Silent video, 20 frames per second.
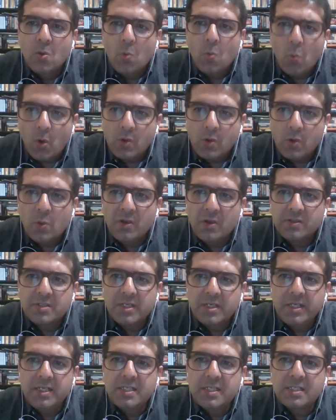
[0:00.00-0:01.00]
What was
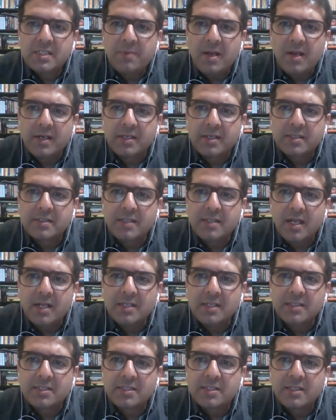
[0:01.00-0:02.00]
East
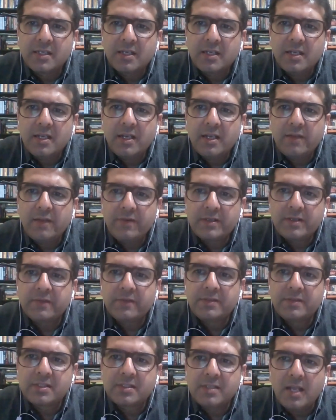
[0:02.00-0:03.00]
Pakistan's
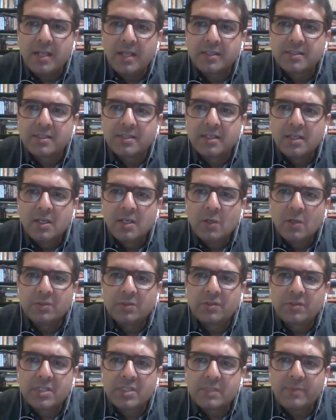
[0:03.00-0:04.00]
effective stance
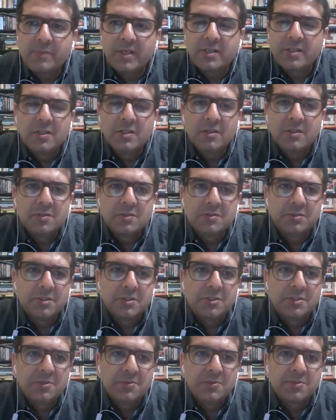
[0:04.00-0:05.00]
with respect to the
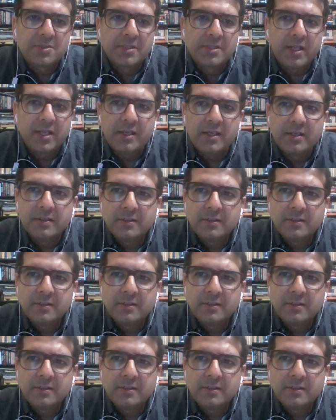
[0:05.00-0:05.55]
Jews there?